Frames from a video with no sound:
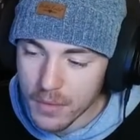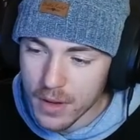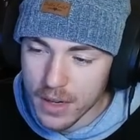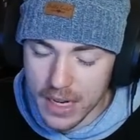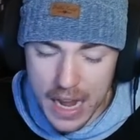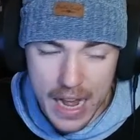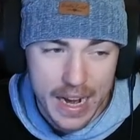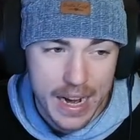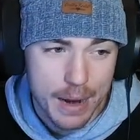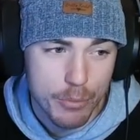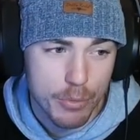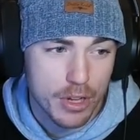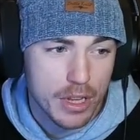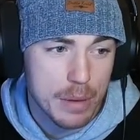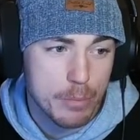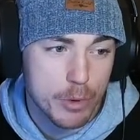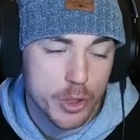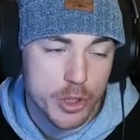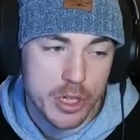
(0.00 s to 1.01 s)
God, I'm really
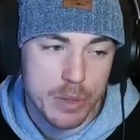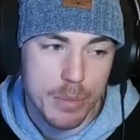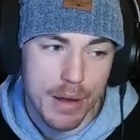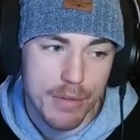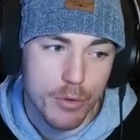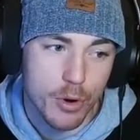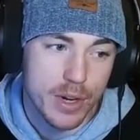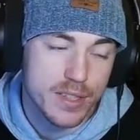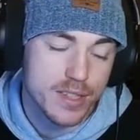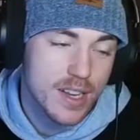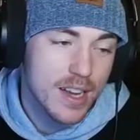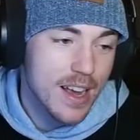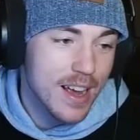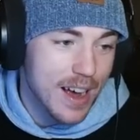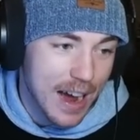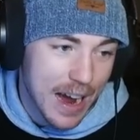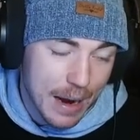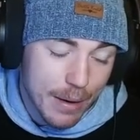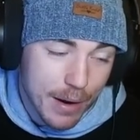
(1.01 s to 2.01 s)
pushing my voice.
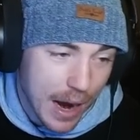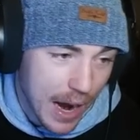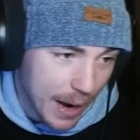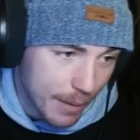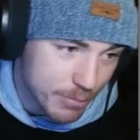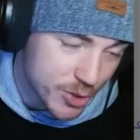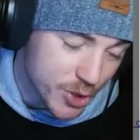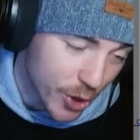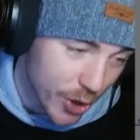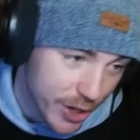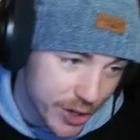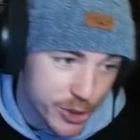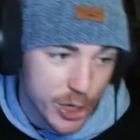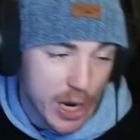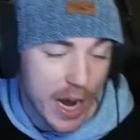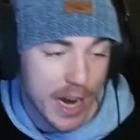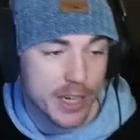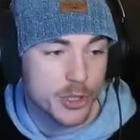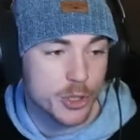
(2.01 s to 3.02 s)
I'm sorry.
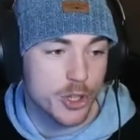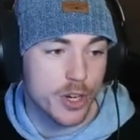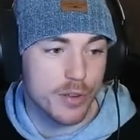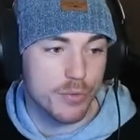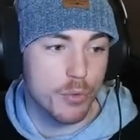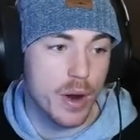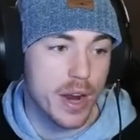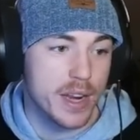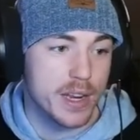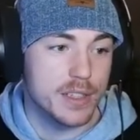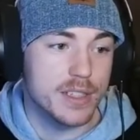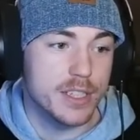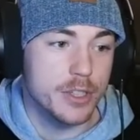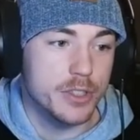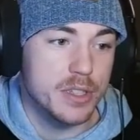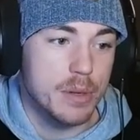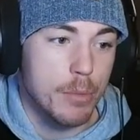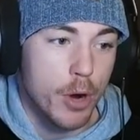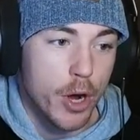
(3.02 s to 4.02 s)
I should have waited till
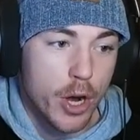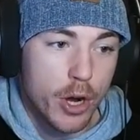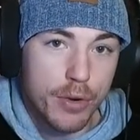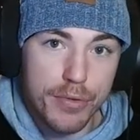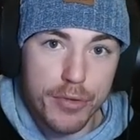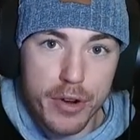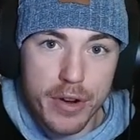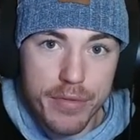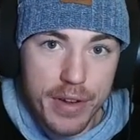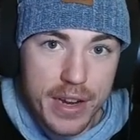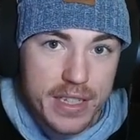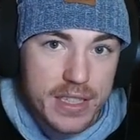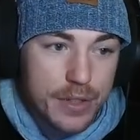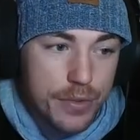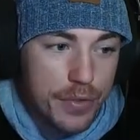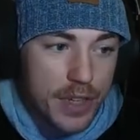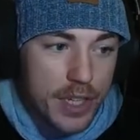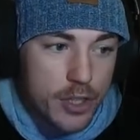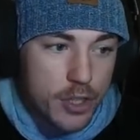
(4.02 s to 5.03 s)
tomorrow for Invent to
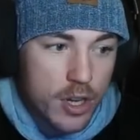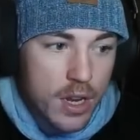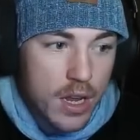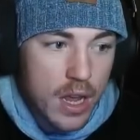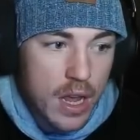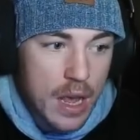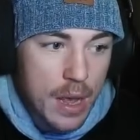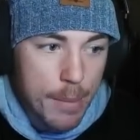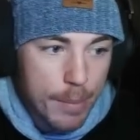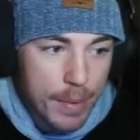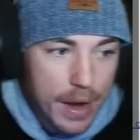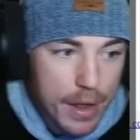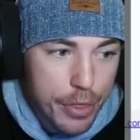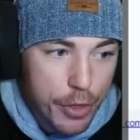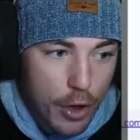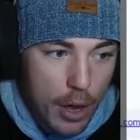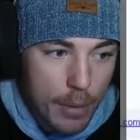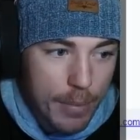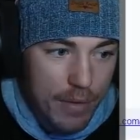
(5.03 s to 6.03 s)
Fish, but I
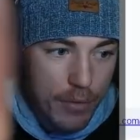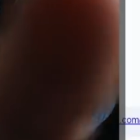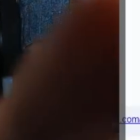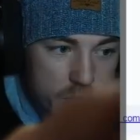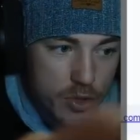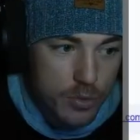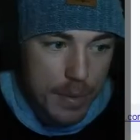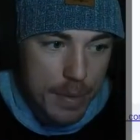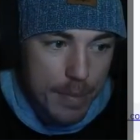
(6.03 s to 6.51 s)
thought my voice would be